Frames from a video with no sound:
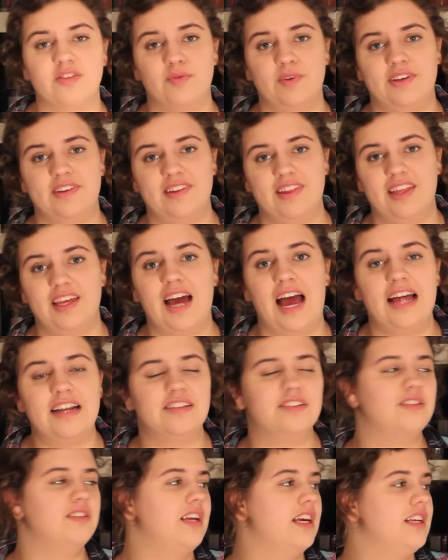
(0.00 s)
Just recently
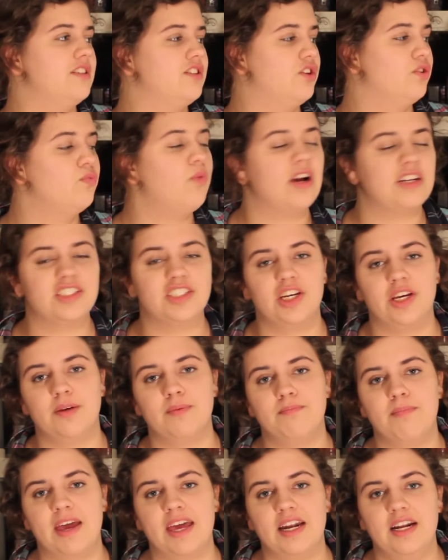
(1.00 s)
gotten into
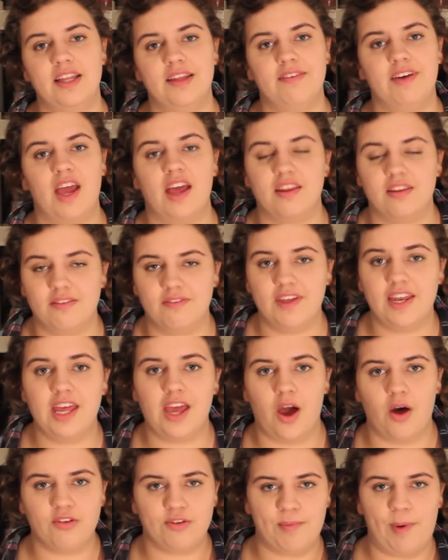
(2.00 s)
watching Megan Olivier's
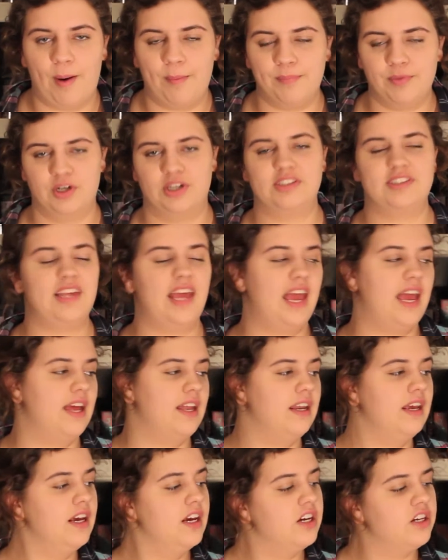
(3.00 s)
videos about books,
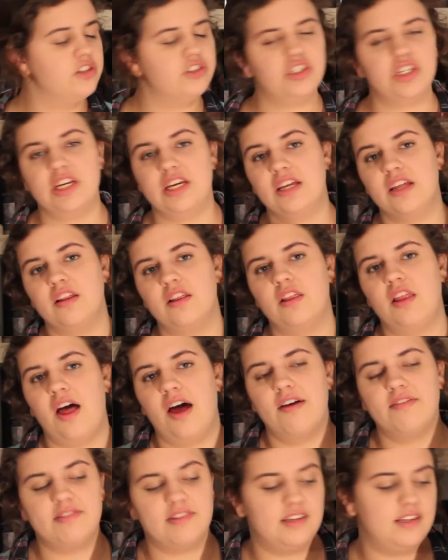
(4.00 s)
and she
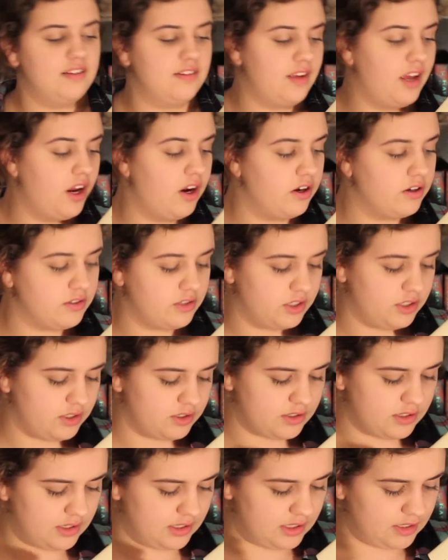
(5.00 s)
loves these
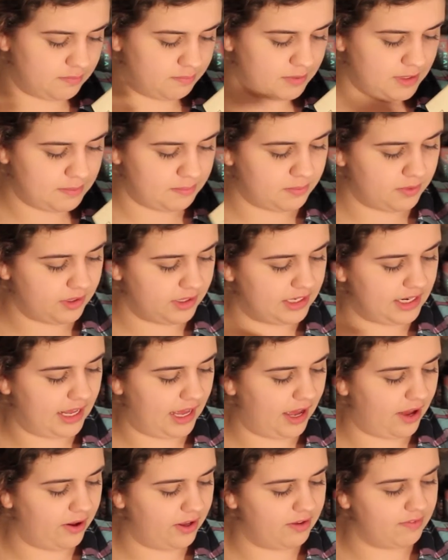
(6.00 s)
characters and these people, and
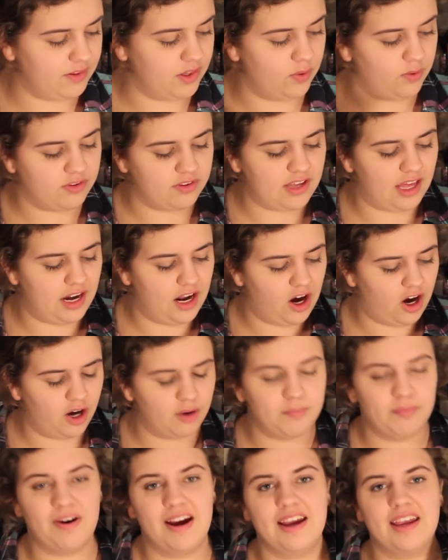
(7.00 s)
how even though it's kind of
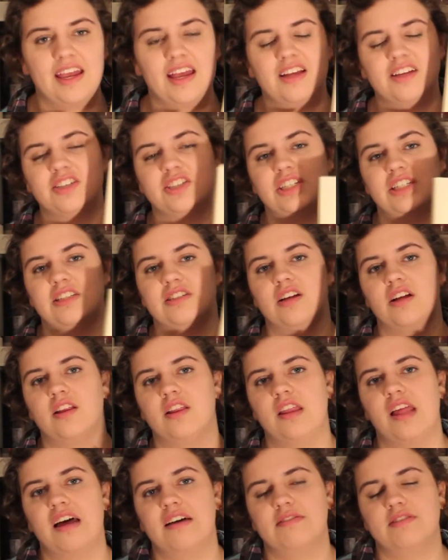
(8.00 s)
heartbreaking, she
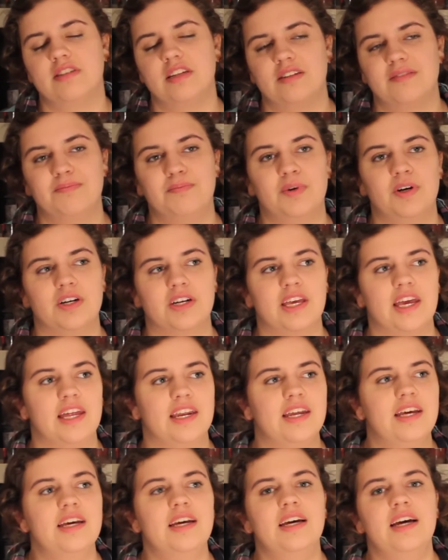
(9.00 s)
still loves this book,
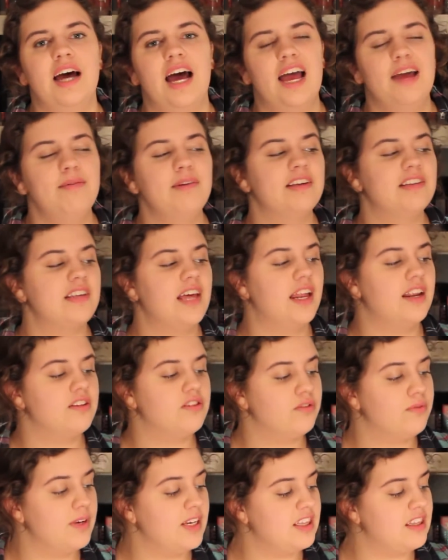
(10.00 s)
and I'm excited
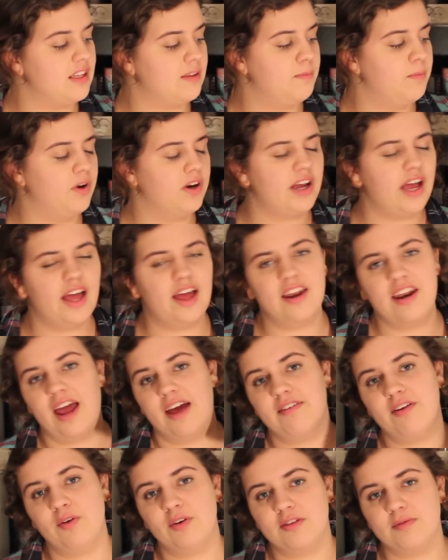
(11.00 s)
to read this book, and
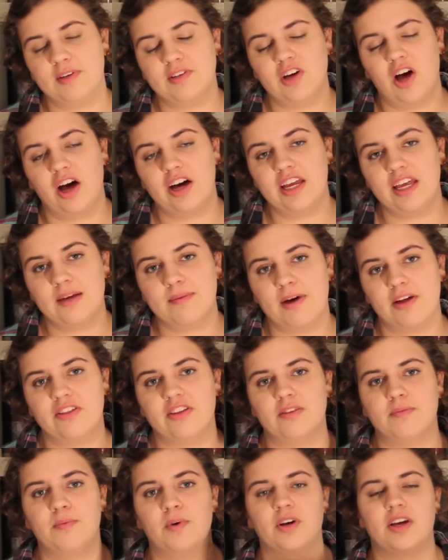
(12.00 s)
everyone's been talking about
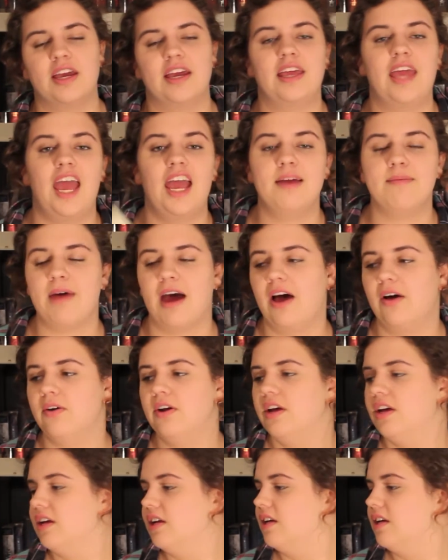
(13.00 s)
this book. It came out,
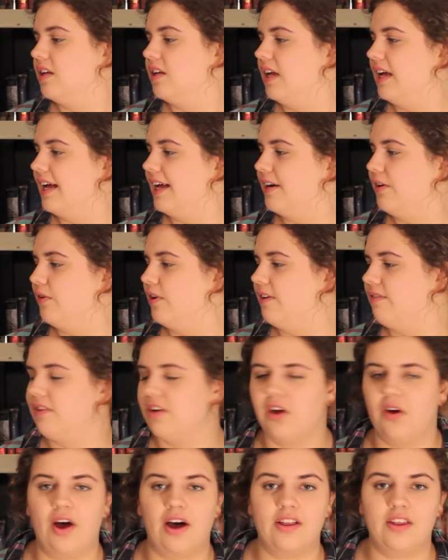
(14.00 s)
I don't even
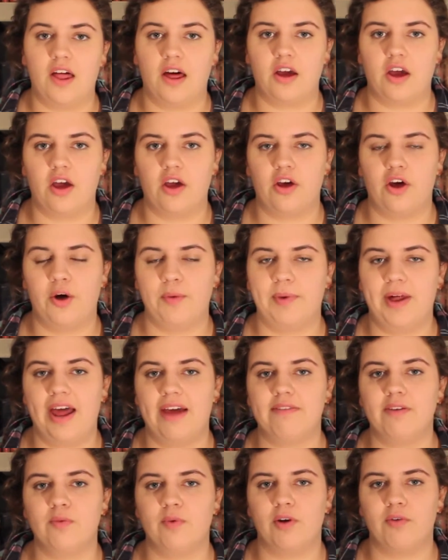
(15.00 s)
know how long ago, but
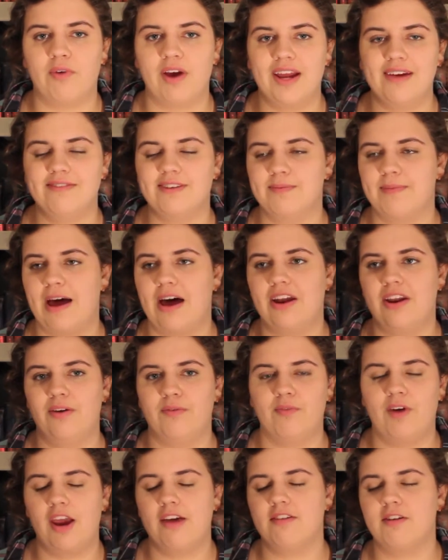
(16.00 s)
everyone raved about it
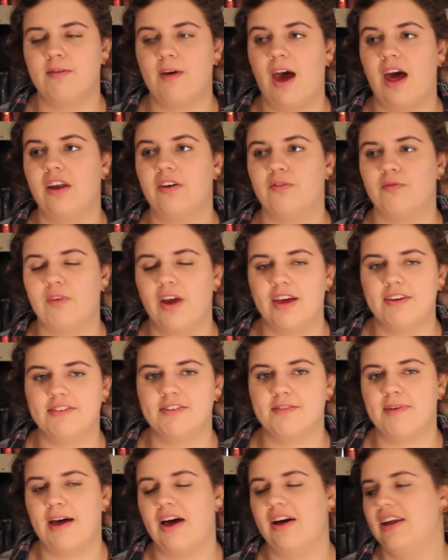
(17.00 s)
and raved about it and raved
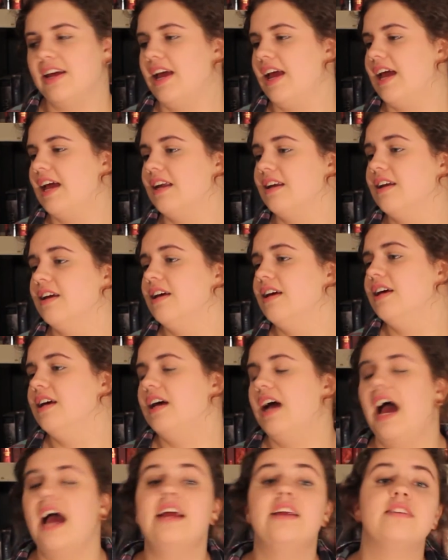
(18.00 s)
about it, and
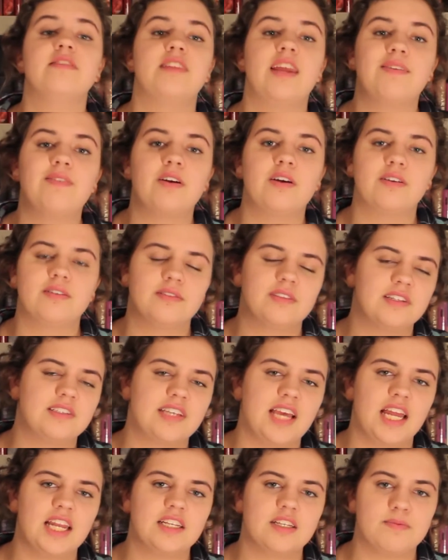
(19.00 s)
I just never
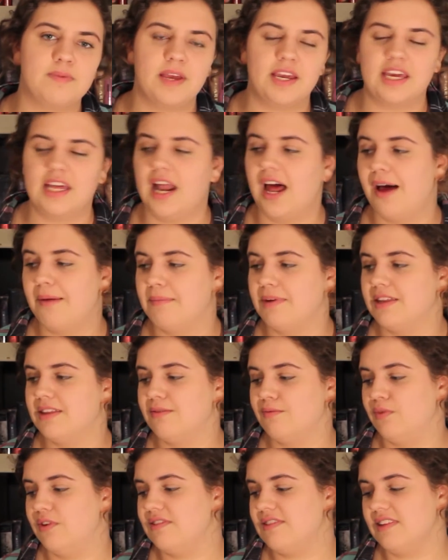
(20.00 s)
decided to pick it up.
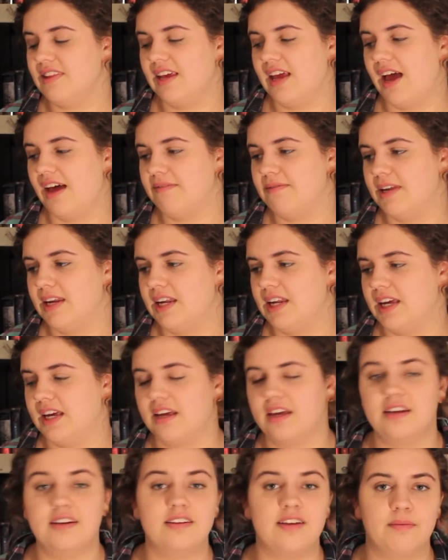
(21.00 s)
And recently I've been in a
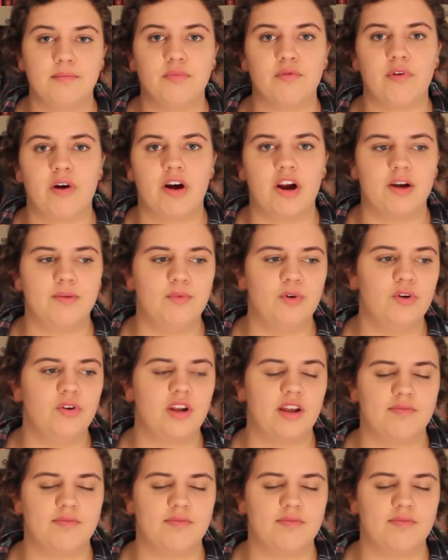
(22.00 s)
contemporary mood.